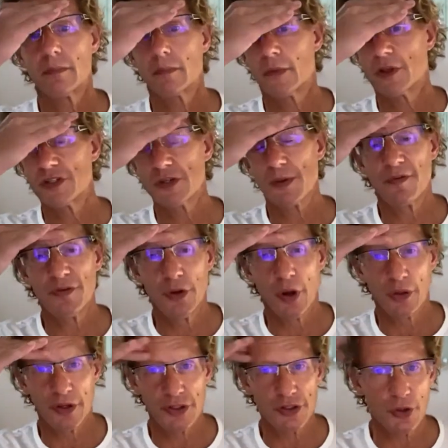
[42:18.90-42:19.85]
Some of you
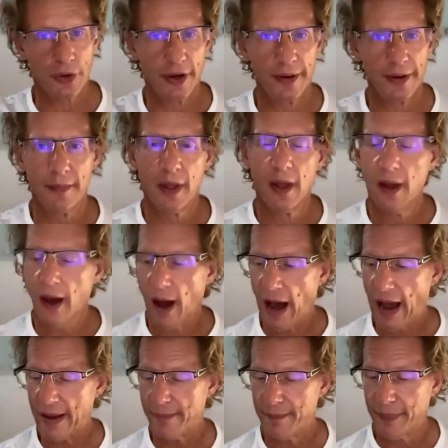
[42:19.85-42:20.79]
know this story.
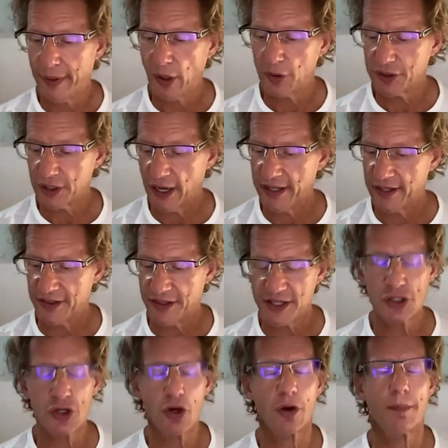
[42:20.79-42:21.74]

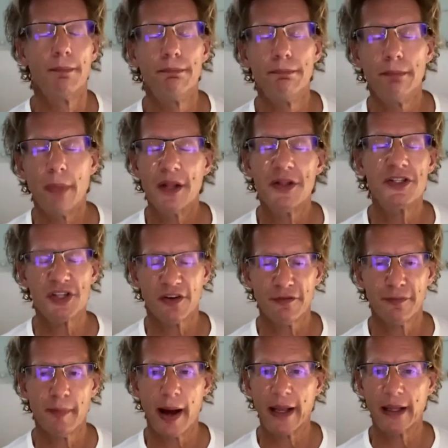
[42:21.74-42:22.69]
This took months
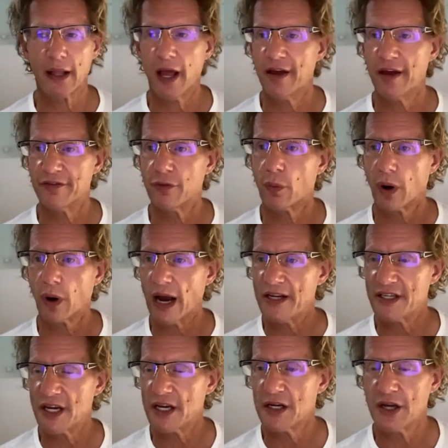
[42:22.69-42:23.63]
of my life where I
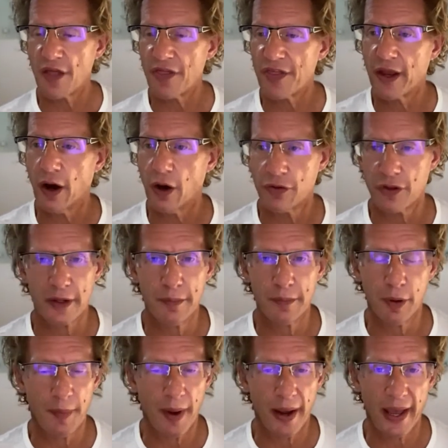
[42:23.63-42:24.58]
did nothing other than
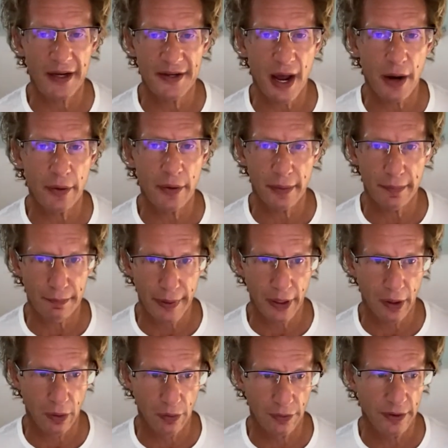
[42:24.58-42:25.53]
put my head down and
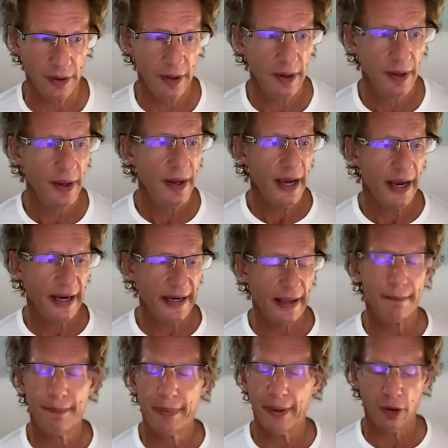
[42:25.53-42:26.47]
build. And I
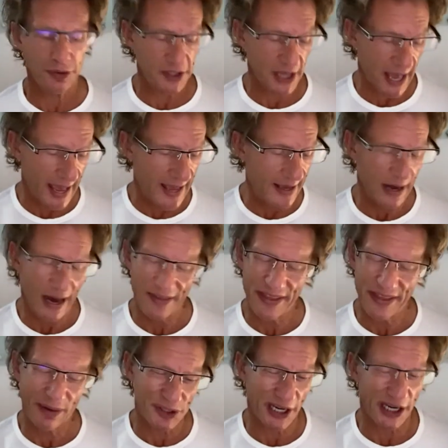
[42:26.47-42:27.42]
built I
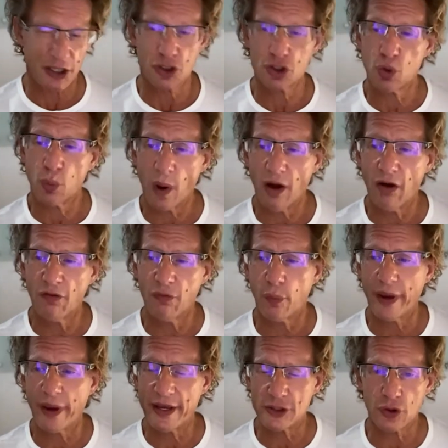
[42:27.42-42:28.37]
think it was like a
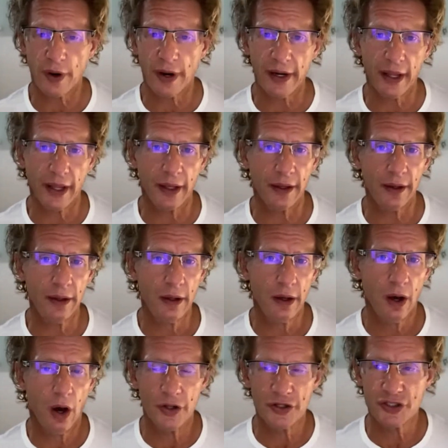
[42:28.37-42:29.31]
12-week training
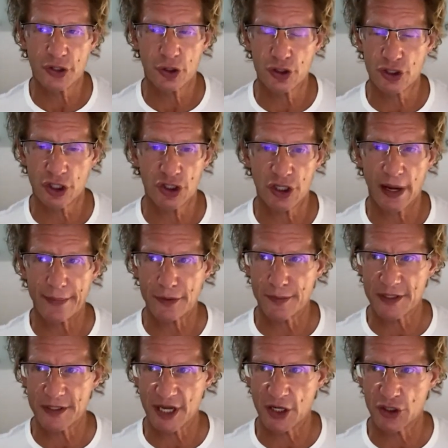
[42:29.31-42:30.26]
on search engine
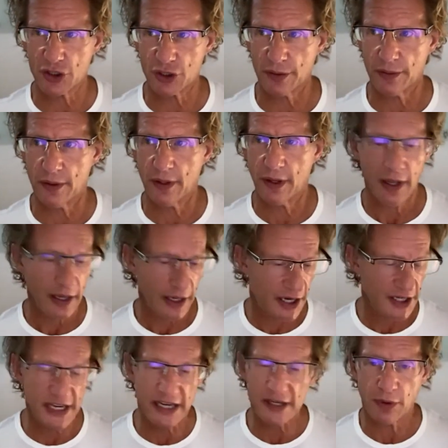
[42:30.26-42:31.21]
optimization,
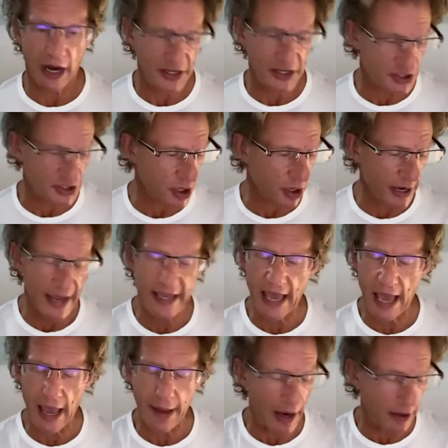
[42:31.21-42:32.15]
because I
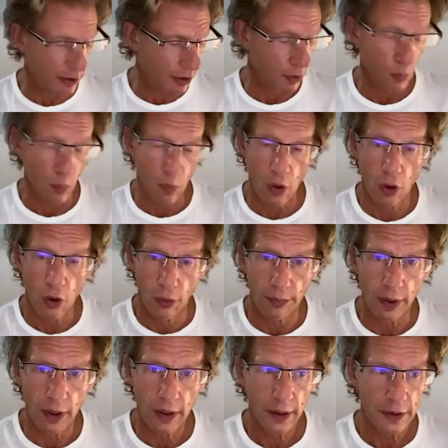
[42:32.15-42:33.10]
came out of the
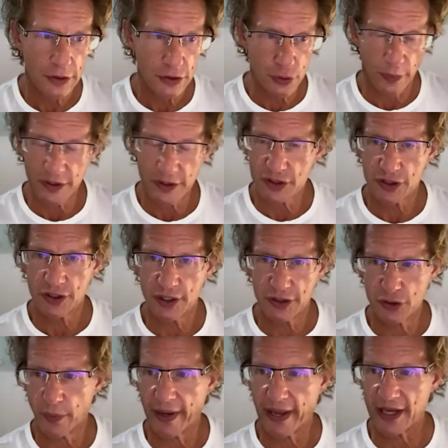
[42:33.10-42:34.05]
womb doing
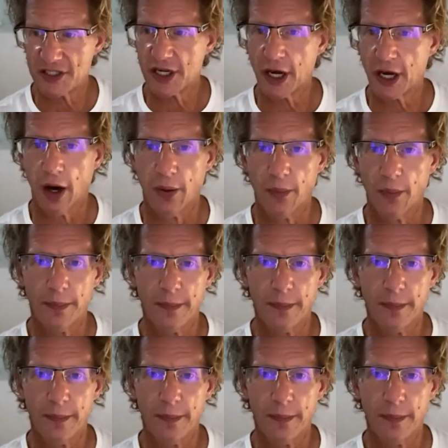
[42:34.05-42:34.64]
SEO.